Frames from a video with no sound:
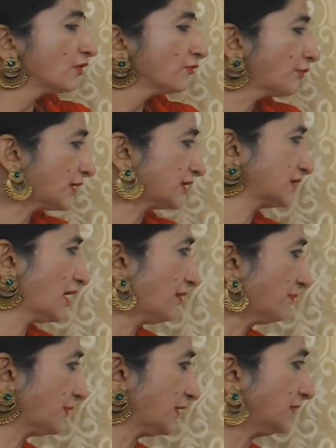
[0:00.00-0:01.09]
For
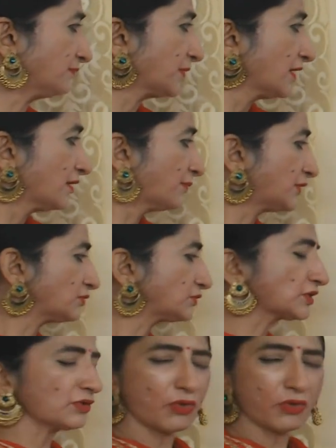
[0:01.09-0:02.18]
example,
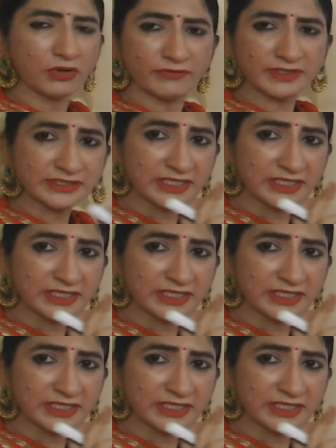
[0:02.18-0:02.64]
producer always